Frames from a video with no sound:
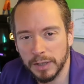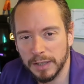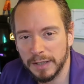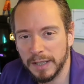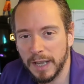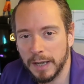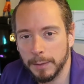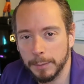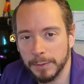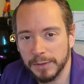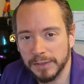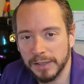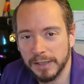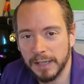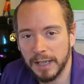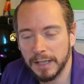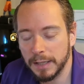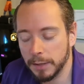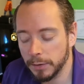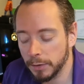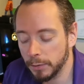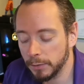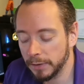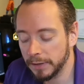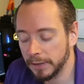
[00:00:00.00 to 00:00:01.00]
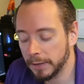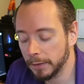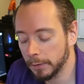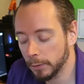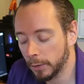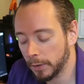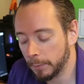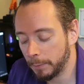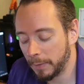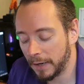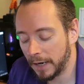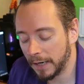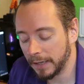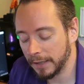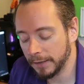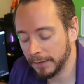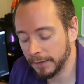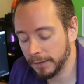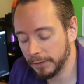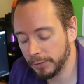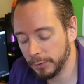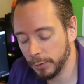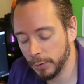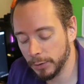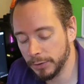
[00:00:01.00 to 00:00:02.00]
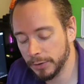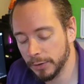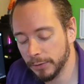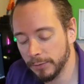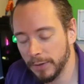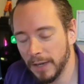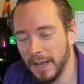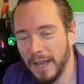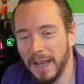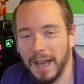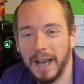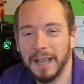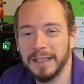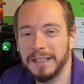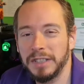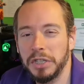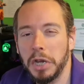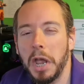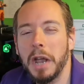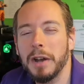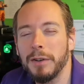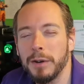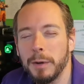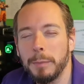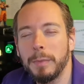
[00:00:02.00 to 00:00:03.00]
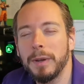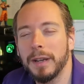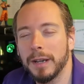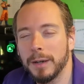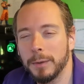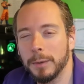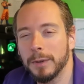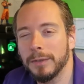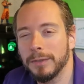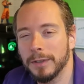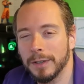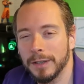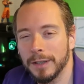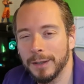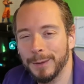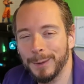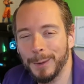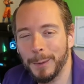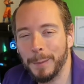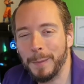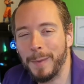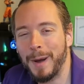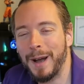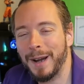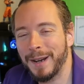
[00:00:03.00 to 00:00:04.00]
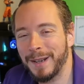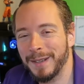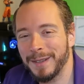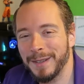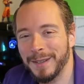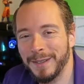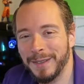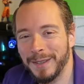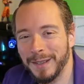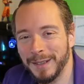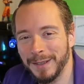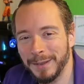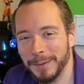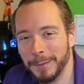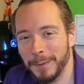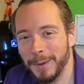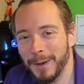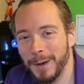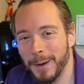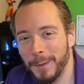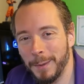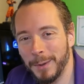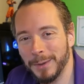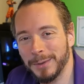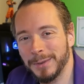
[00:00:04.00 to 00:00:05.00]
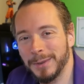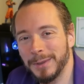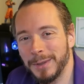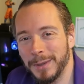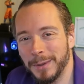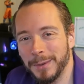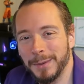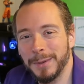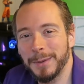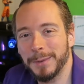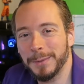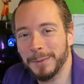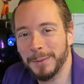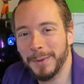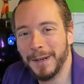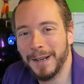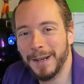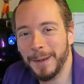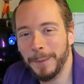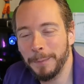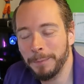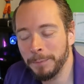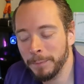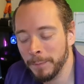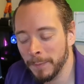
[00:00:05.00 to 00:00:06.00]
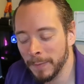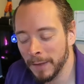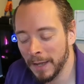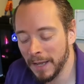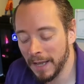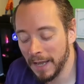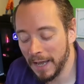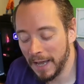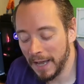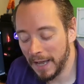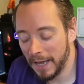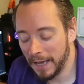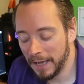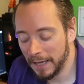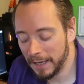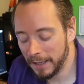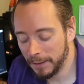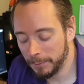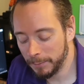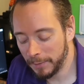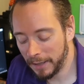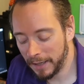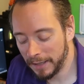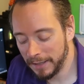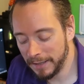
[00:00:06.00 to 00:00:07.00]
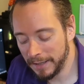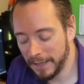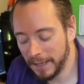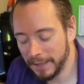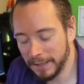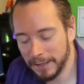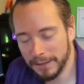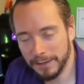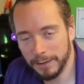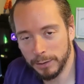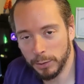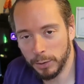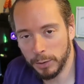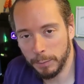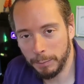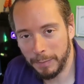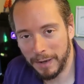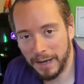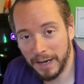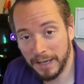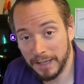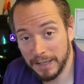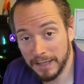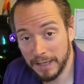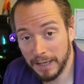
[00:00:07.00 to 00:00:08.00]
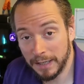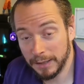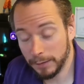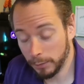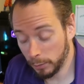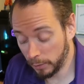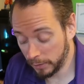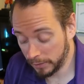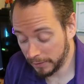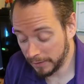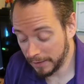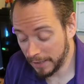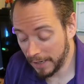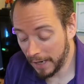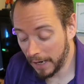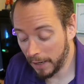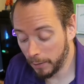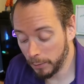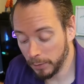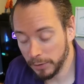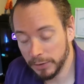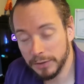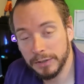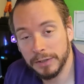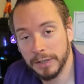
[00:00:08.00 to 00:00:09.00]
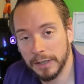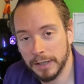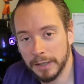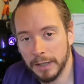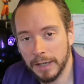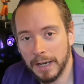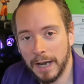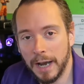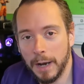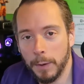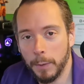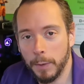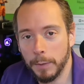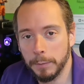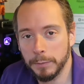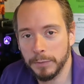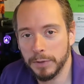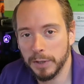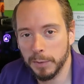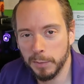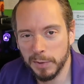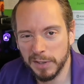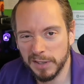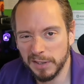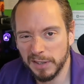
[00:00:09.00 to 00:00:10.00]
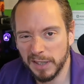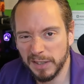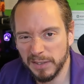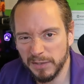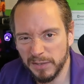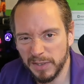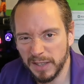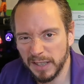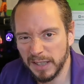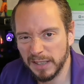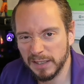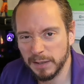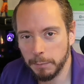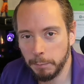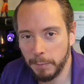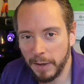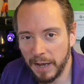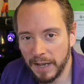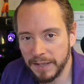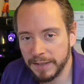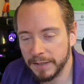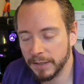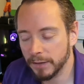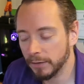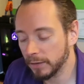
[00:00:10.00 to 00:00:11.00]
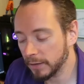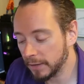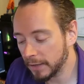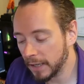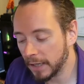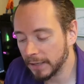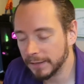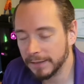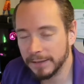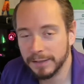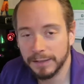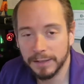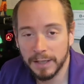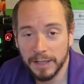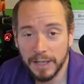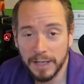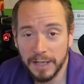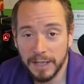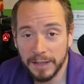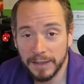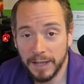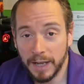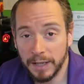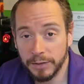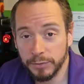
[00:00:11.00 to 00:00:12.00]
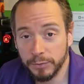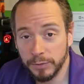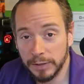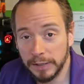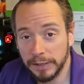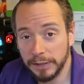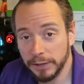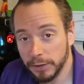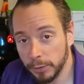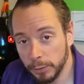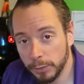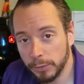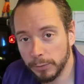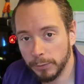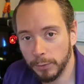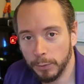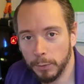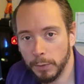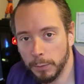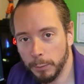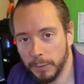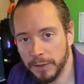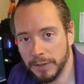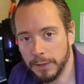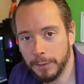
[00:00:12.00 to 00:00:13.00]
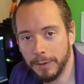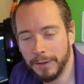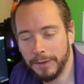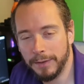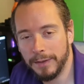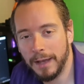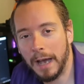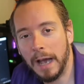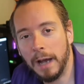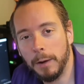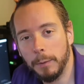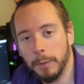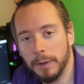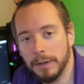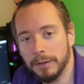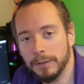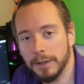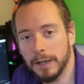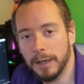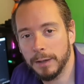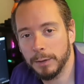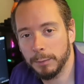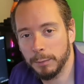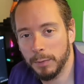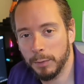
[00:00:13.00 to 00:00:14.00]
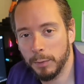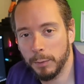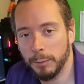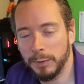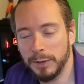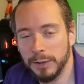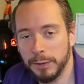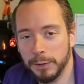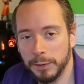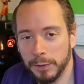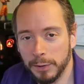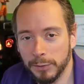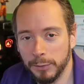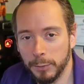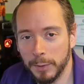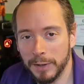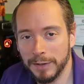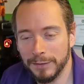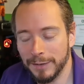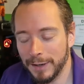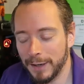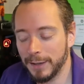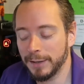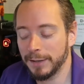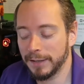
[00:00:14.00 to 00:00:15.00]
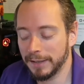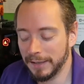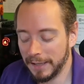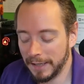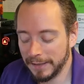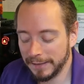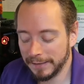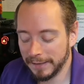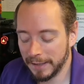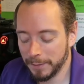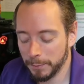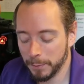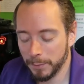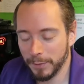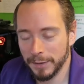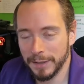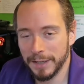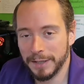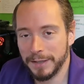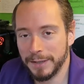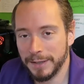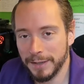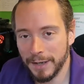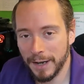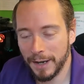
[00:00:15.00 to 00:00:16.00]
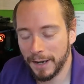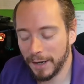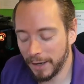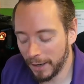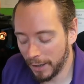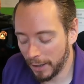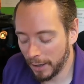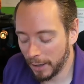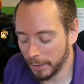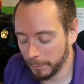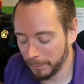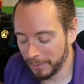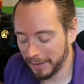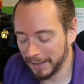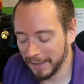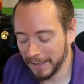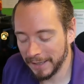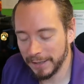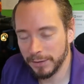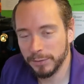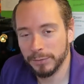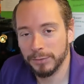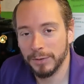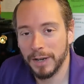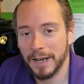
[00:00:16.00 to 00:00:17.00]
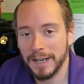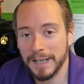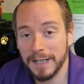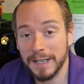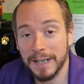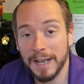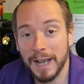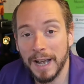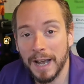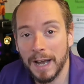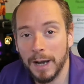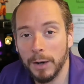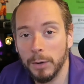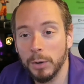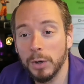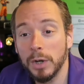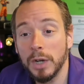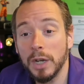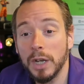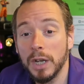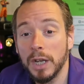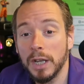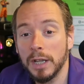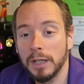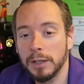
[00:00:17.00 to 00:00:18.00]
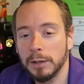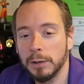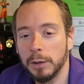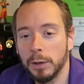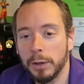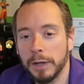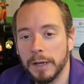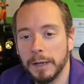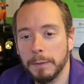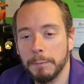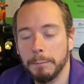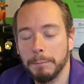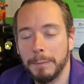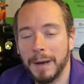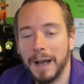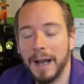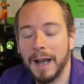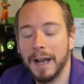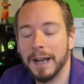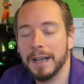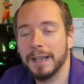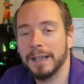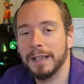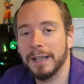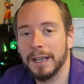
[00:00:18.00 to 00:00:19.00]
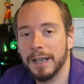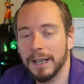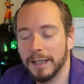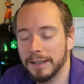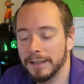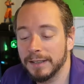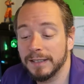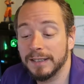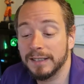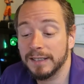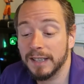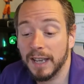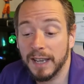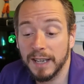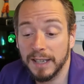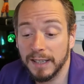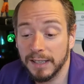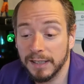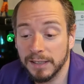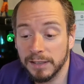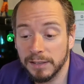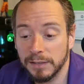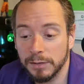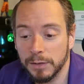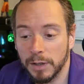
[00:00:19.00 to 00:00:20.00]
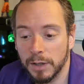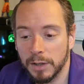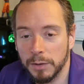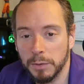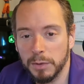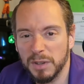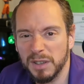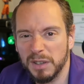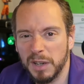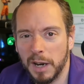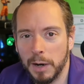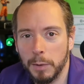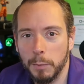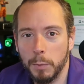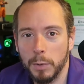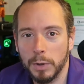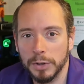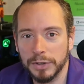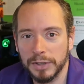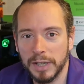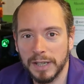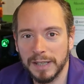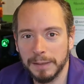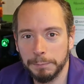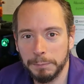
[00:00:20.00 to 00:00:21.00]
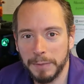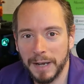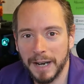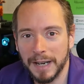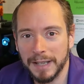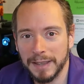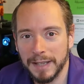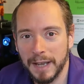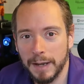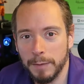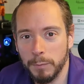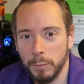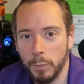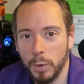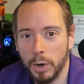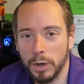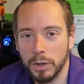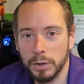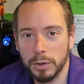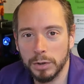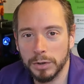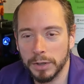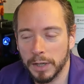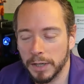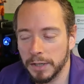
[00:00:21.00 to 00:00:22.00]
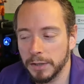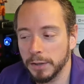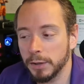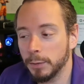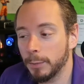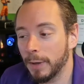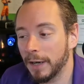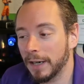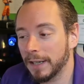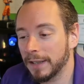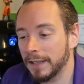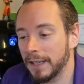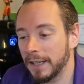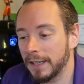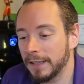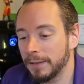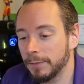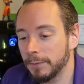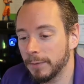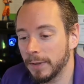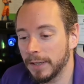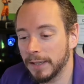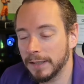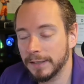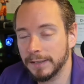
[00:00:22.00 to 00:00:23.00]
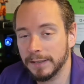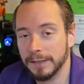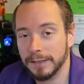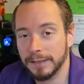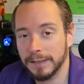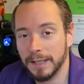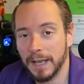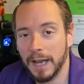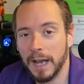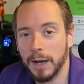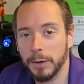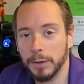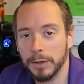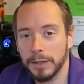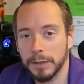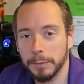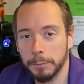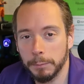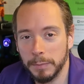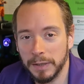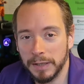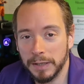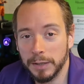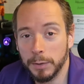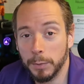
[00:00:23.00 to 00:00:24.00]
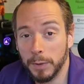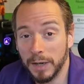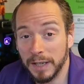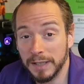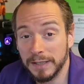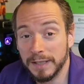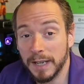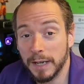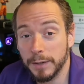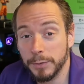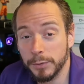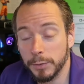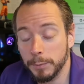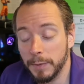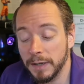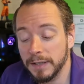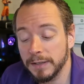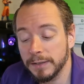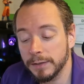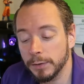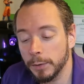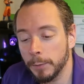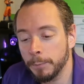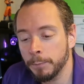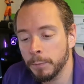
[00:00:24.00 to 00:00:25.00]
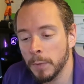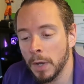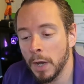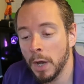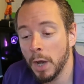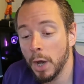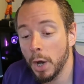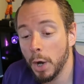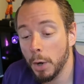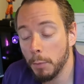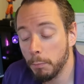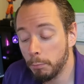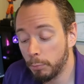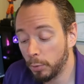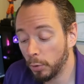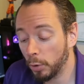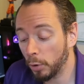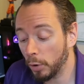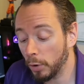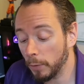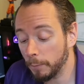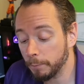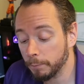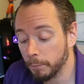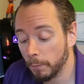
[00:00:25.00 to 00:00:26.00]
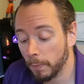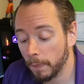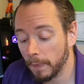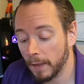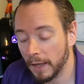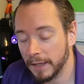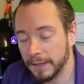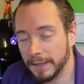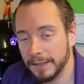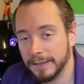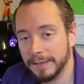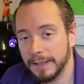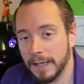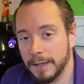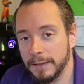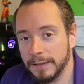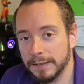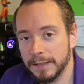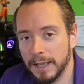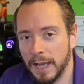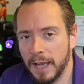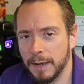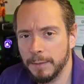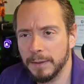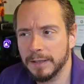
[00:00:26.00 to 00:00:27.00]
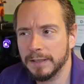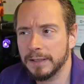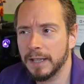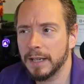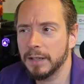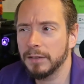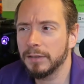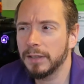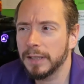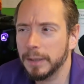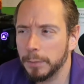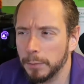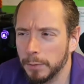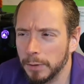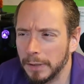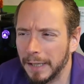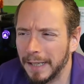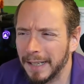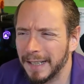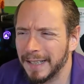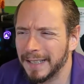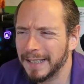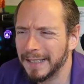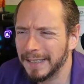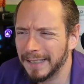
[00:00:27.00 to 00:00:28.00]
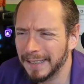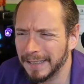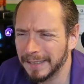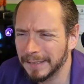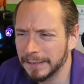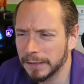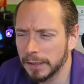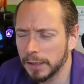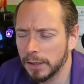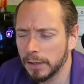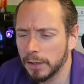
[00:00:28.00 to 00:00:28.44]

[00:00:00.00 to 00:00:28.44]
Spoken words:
and that was it. And I'd only look back at I'd cherry pick with it, look back at the things where I wasn't doing as well, and then I'd look now to how I'm doing and things are better. And that's really useful when we do it that way around. But when we do it the other way around, and let's say we're in a hard place right now, looking back and saying, oh, how was I back then? What could I do back then versus now can be quite detrimental. But at the same time, it's like, well, actually,